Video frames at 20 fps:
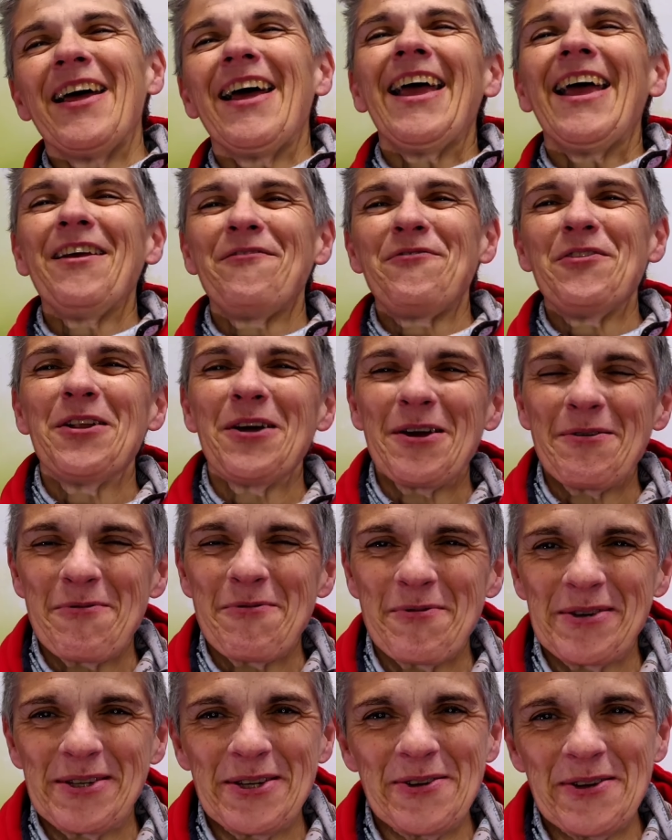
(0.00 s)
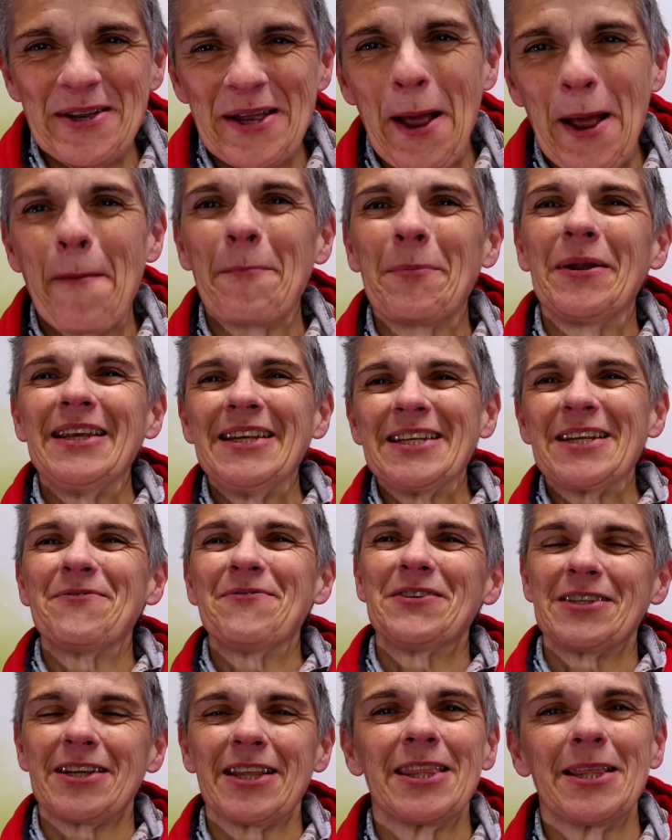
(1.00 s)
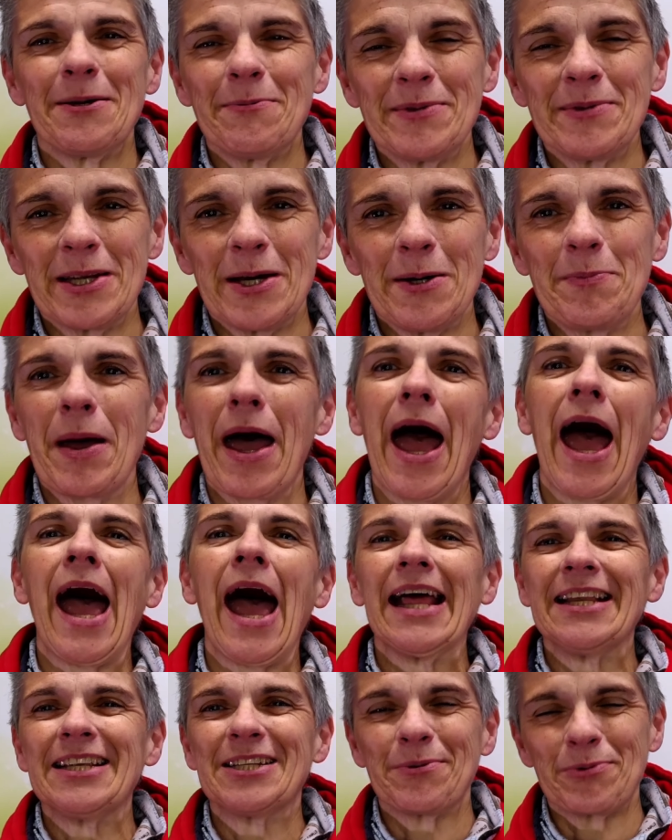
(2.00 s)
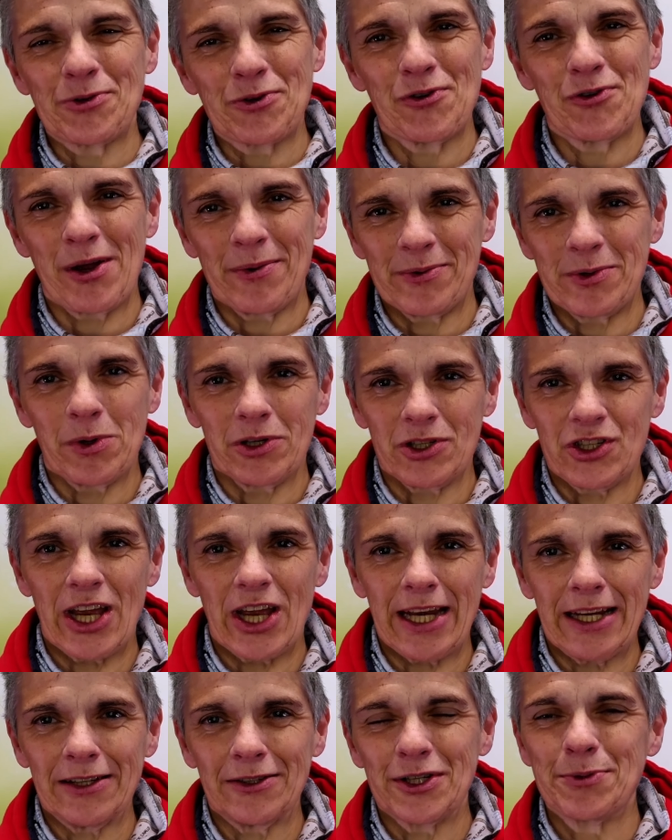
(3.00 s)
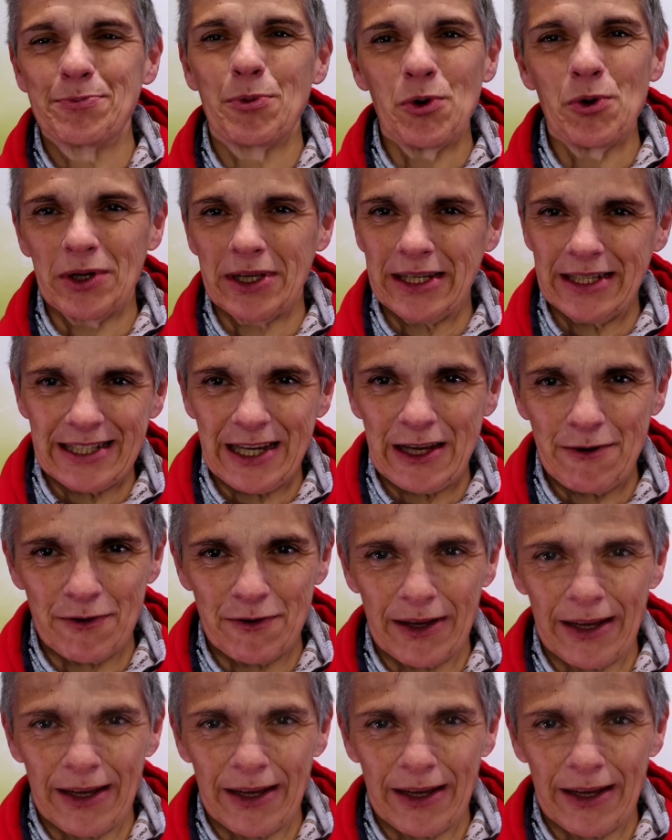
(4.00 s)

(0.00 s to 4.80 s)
If you like what we're doing, please give us a thumbs up and subscribe to our channel, SportLink TV.